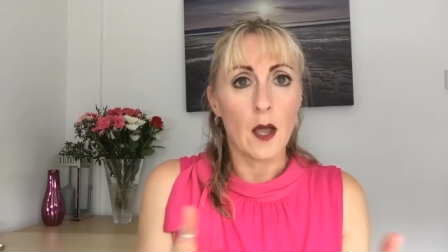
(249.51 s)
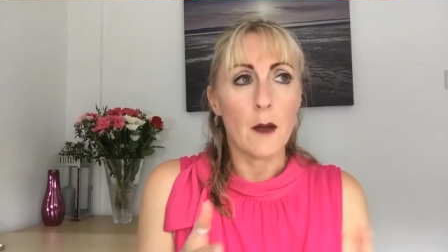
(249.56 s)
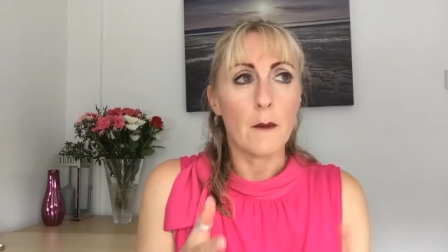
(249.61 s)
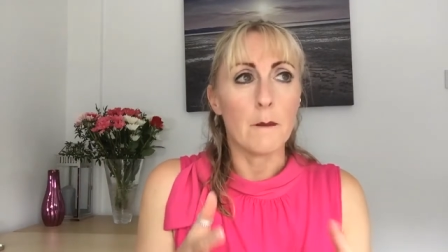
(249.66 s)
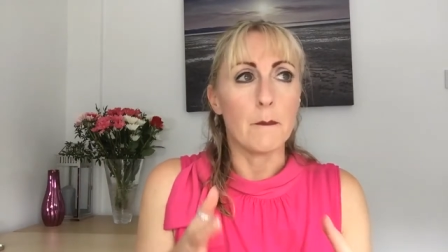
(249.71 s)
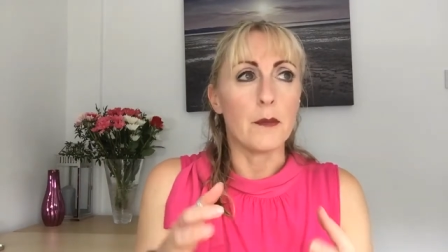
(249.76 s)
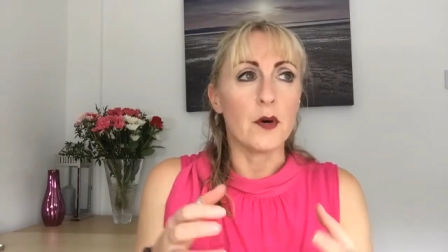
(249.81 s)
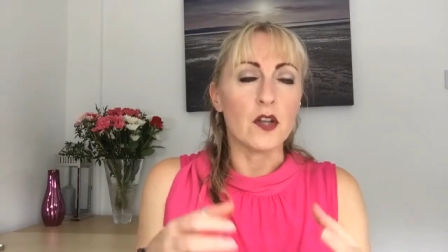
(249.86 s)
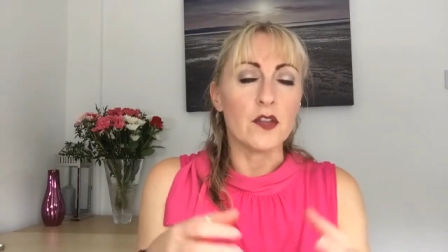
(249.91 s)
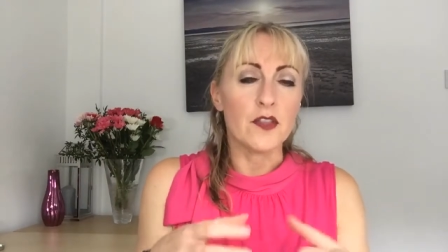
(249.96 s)

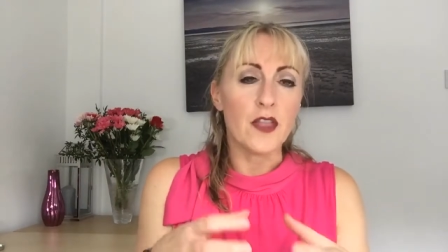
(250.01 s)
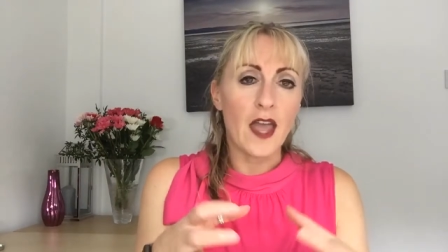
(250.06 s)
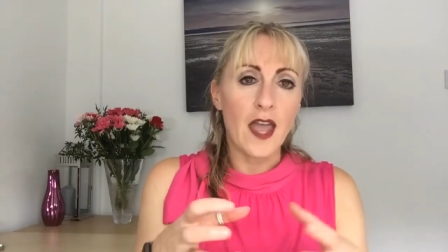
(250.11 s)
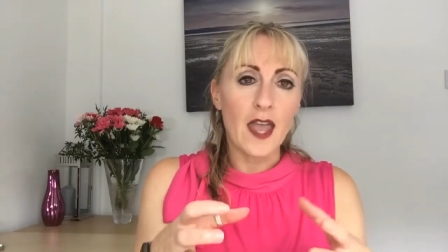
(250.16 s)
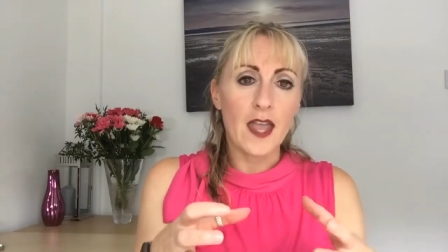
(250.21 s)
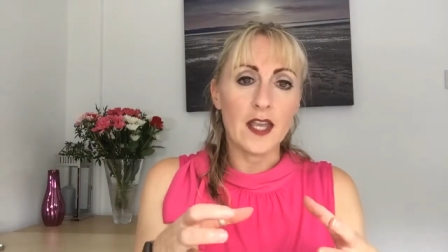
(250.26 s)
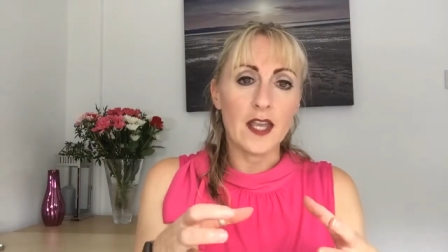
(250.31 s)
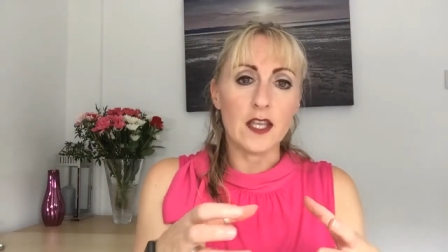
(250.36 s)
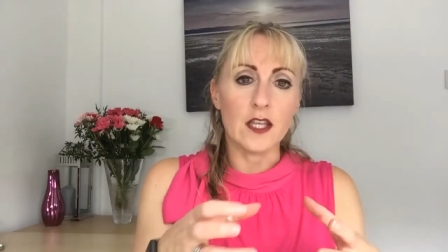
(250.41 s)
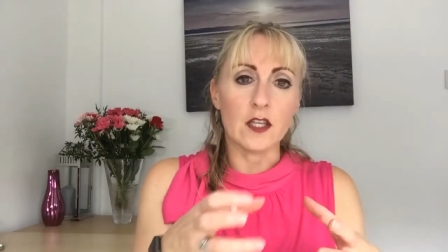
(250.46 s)
but
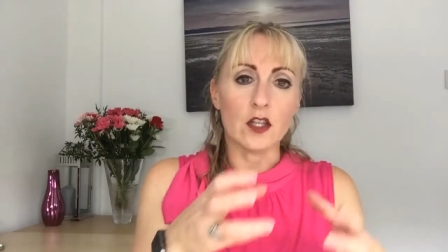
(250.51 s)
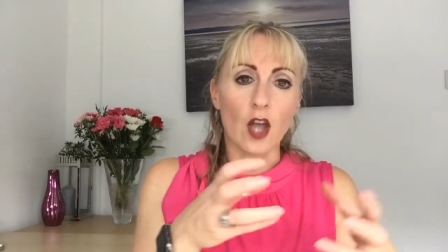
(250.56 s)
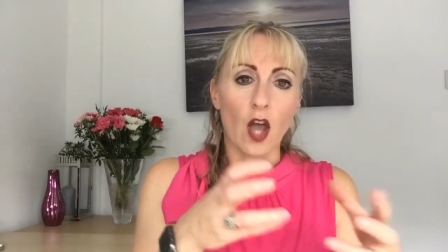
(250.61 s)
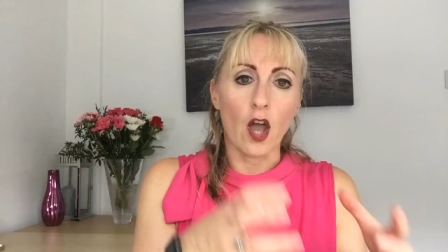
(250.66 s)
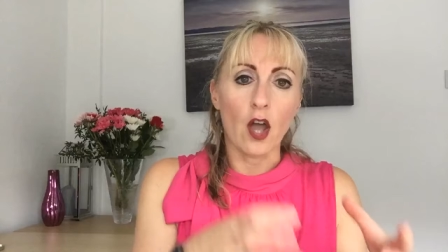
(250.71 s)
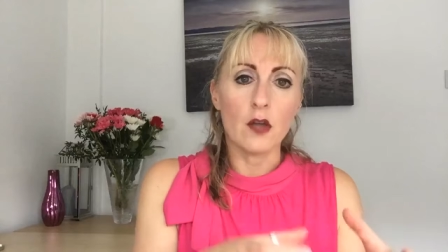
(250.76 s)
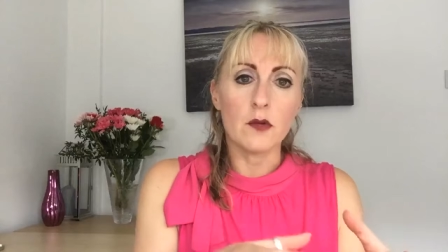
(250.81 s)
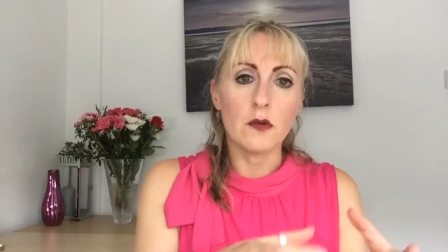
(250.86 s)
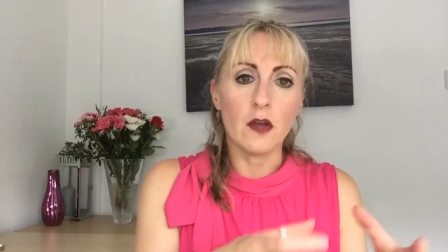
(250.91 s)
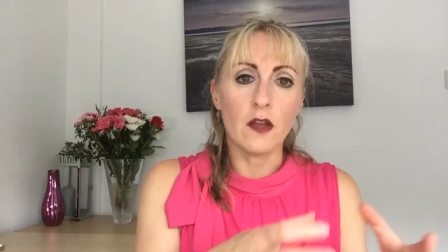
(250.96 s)
they
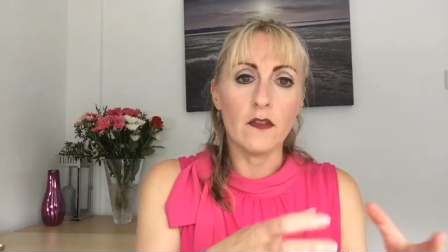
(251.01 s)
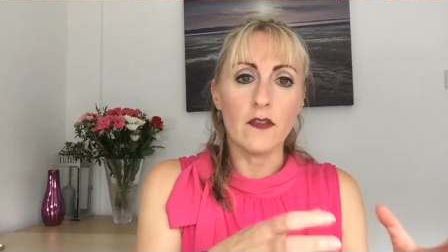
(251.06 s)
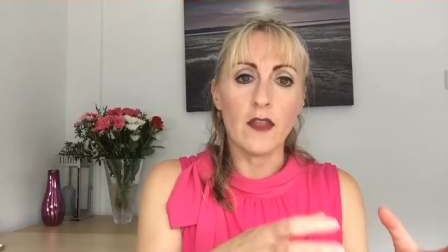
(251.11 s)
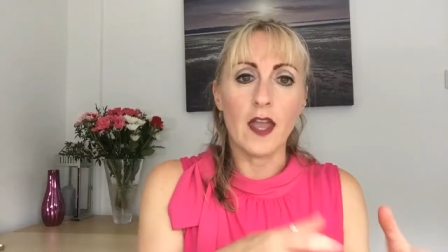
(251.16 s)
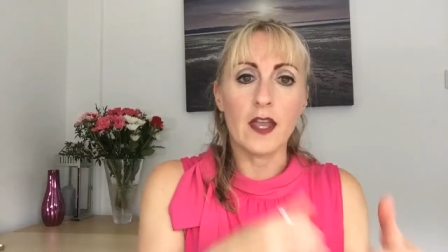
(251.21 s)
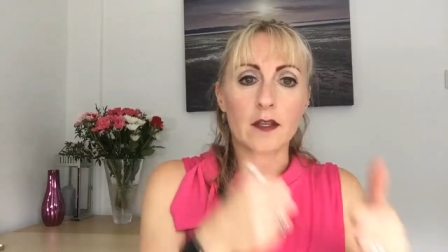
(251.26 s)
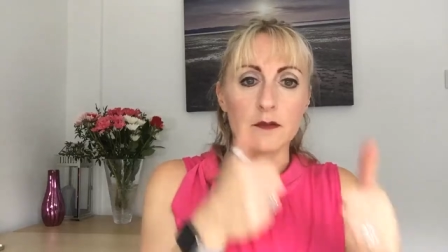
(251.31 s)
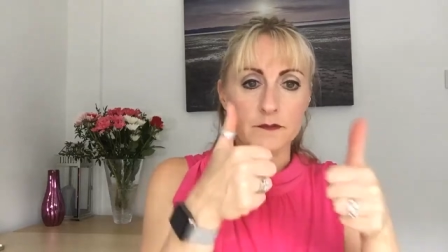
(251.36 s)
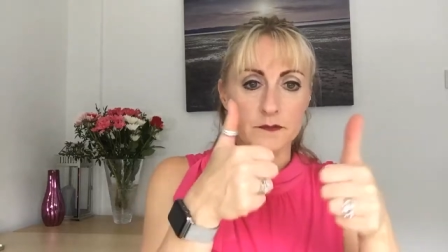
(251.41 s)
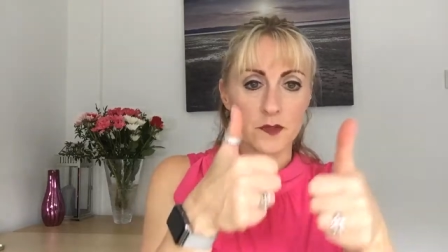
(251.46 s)
go and
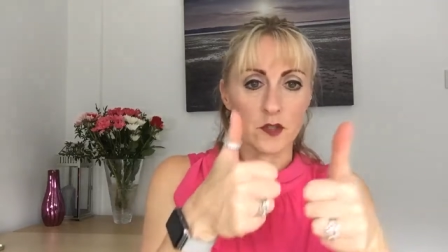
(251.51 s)
they